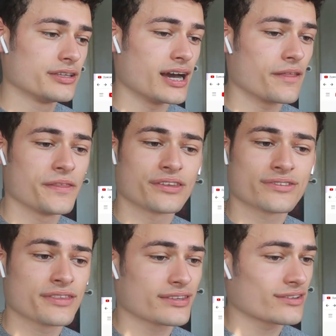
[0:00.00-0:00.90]
Yeah,
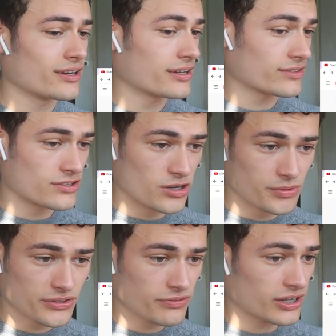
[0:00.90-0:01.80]
this song is
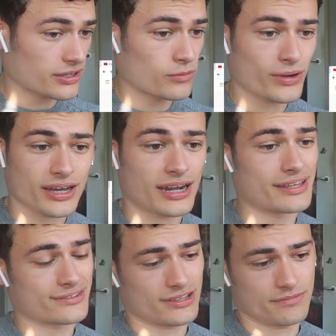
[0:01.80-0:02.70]
dope as fuck. What can
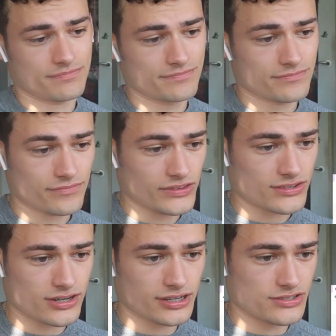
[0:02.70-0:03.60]
I say?
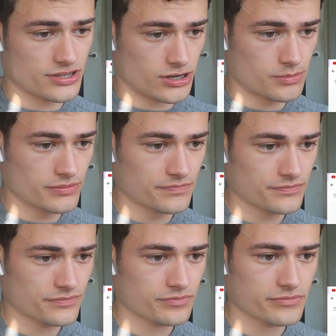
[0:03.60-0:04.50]
The song is dope.
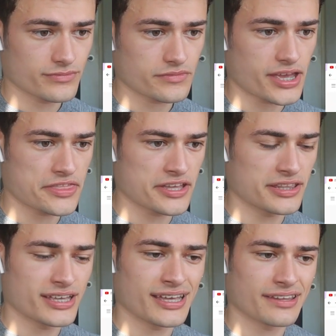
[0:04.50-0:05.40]
And
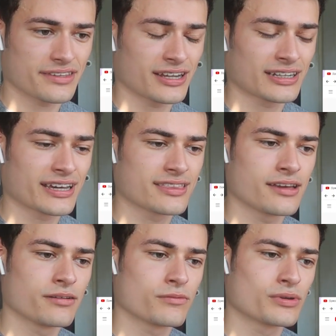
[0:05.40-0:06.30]
it's not like
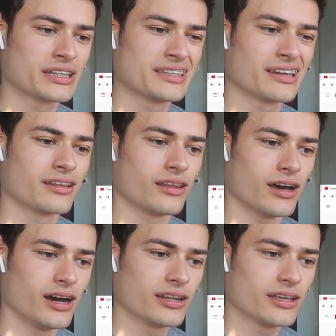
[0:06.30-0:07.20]
they really did a
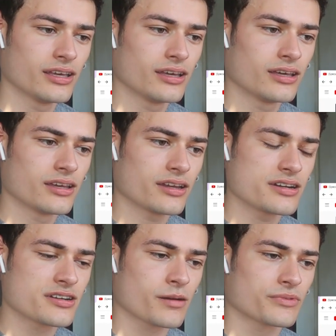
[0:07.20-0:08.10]
lot
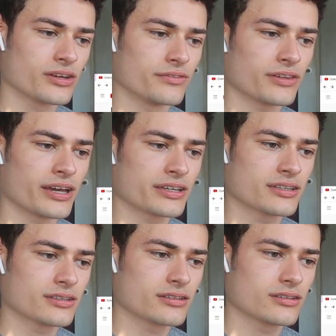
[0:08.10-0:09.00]
in terms of like...